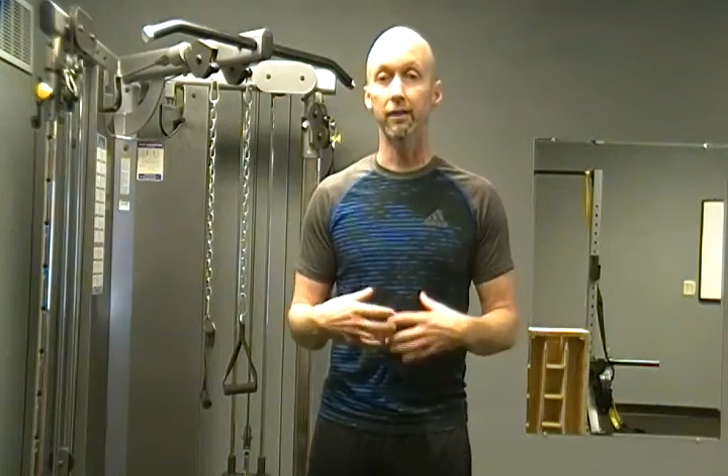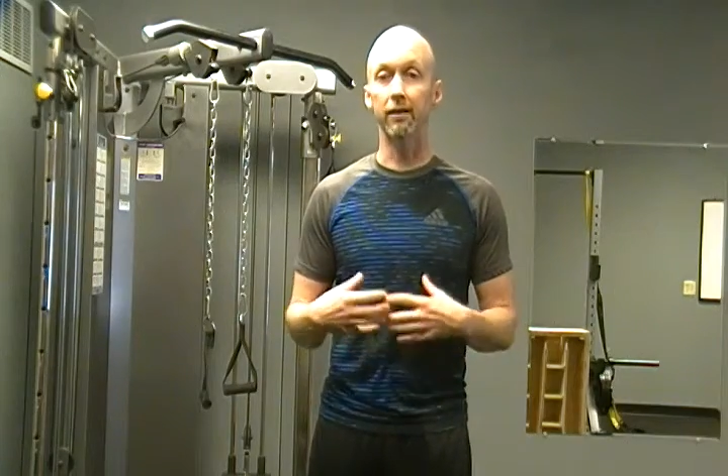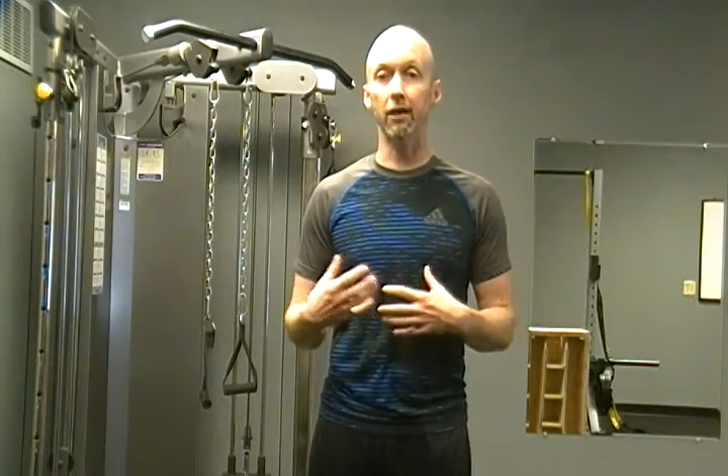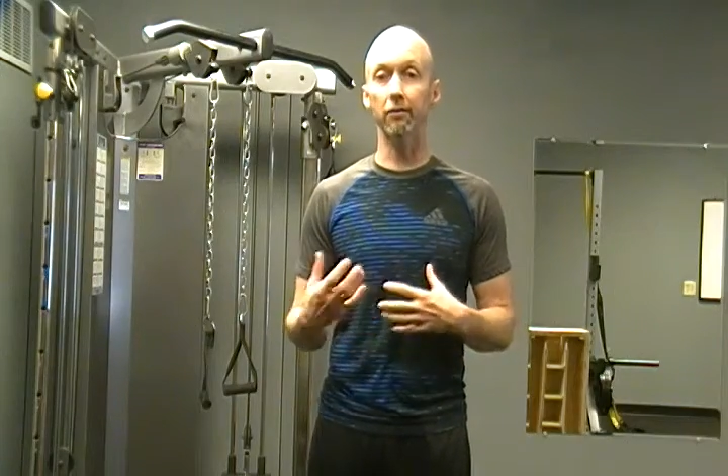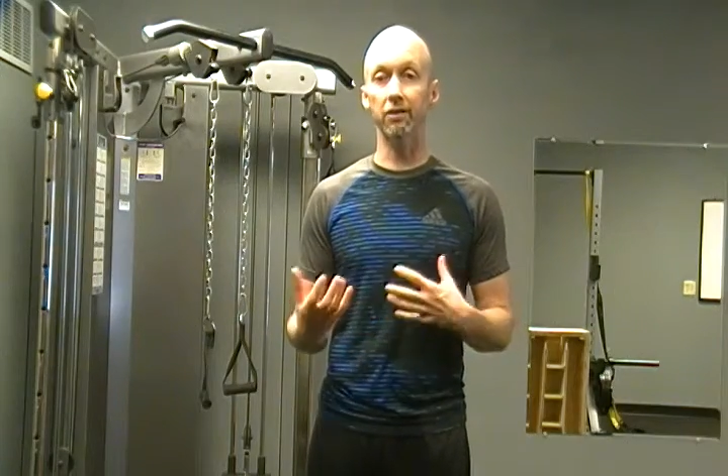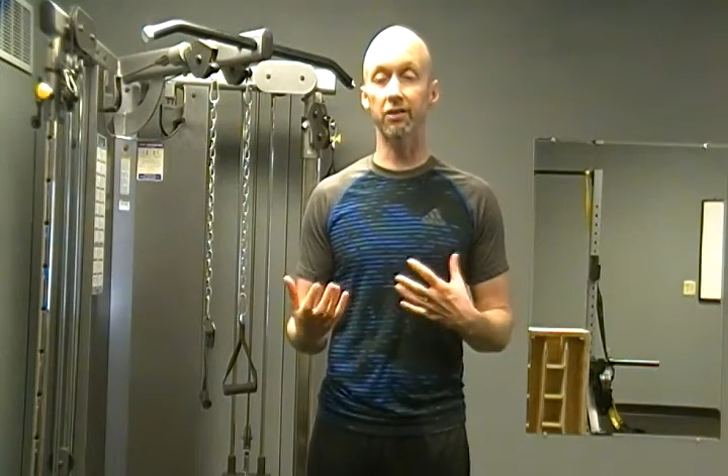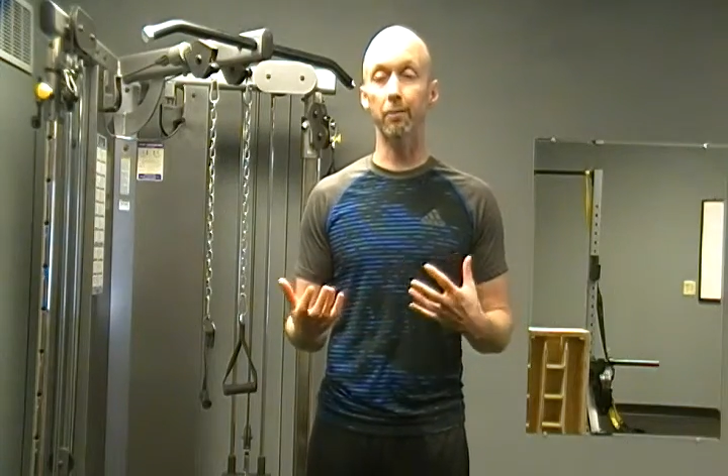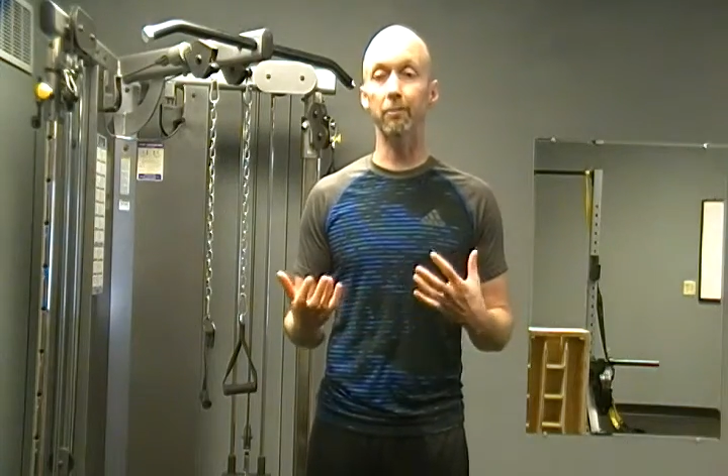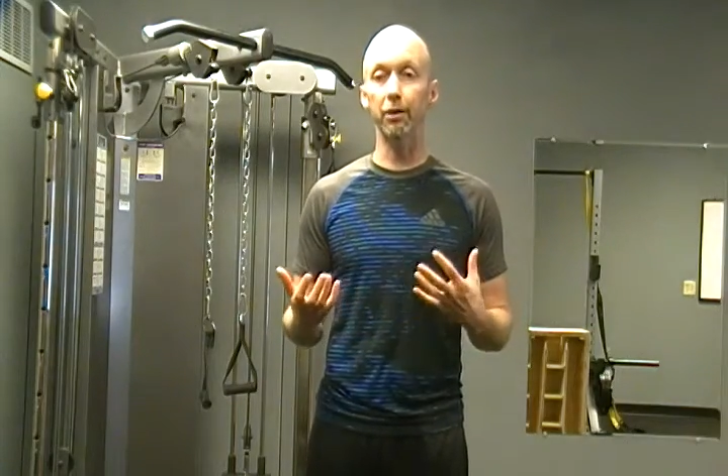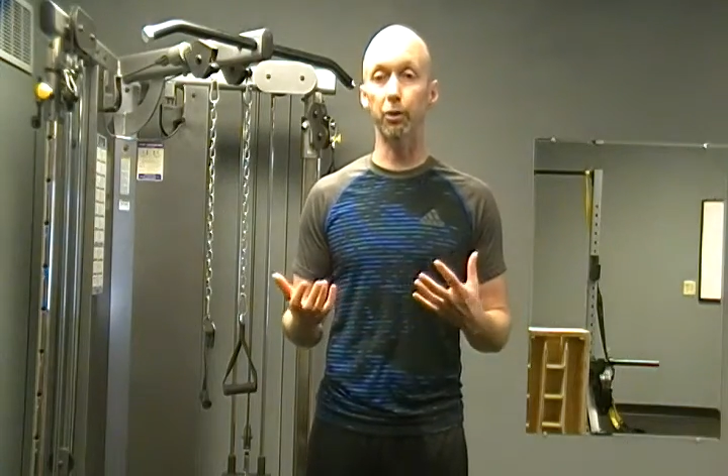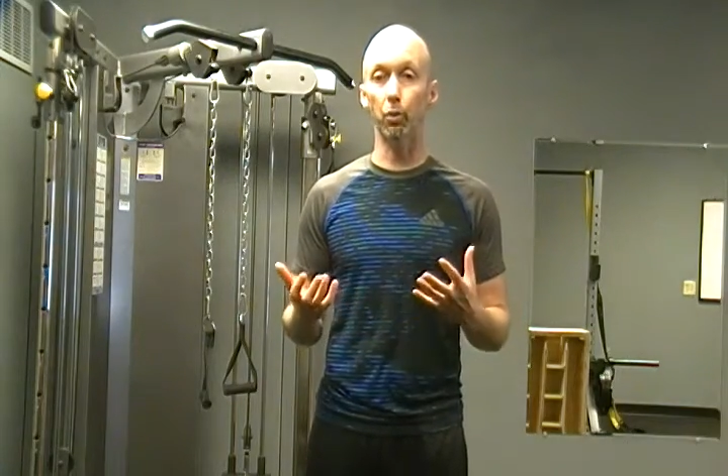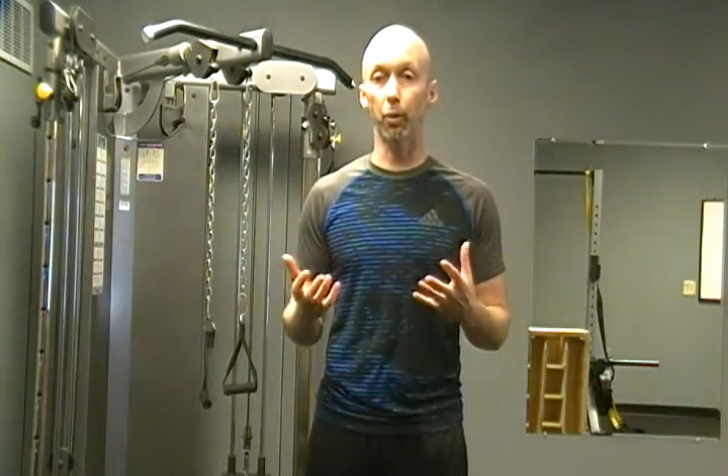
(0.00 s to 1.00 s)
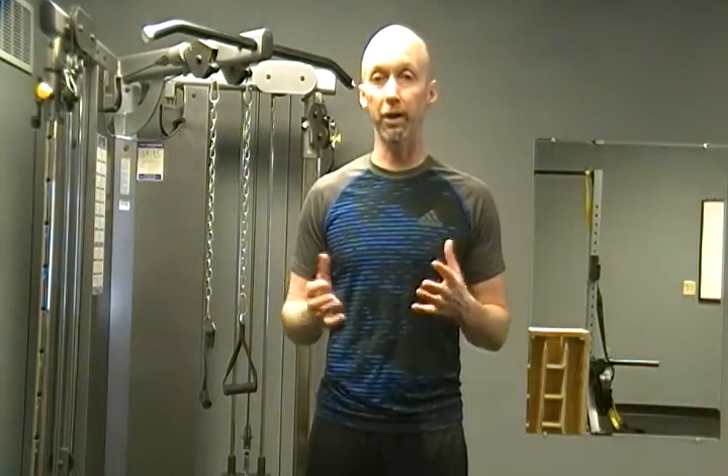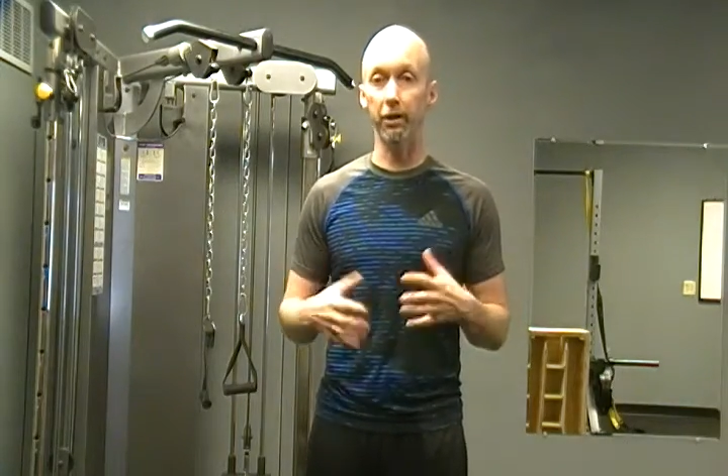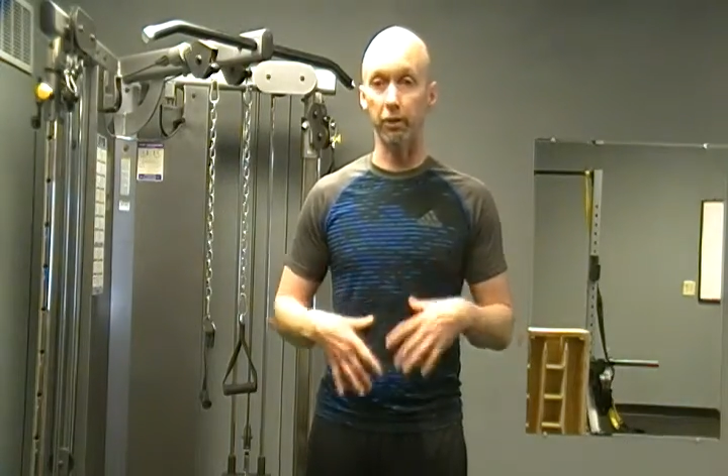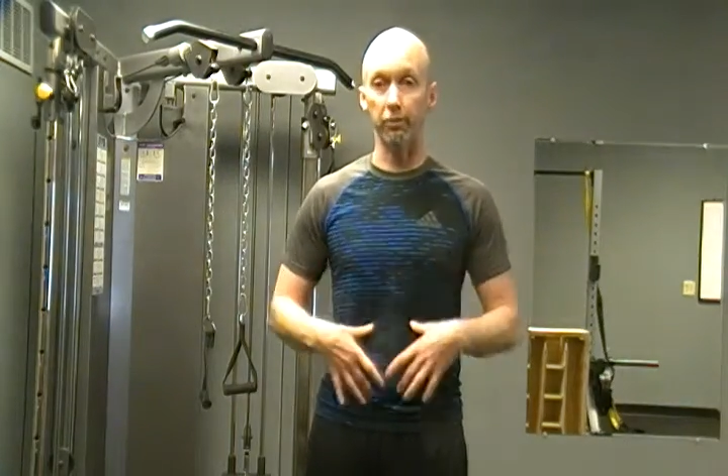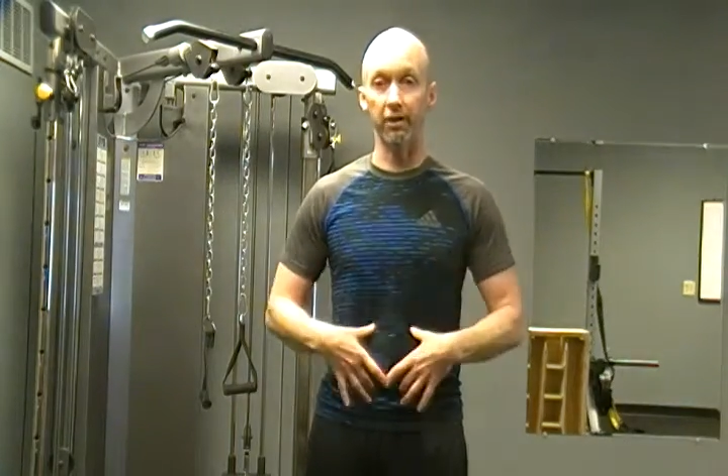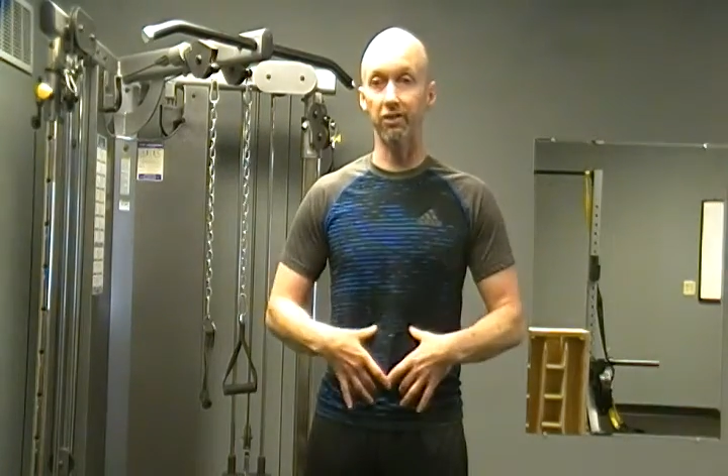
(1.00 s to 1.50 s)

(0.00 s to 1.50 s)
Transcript: not only does that make you weaker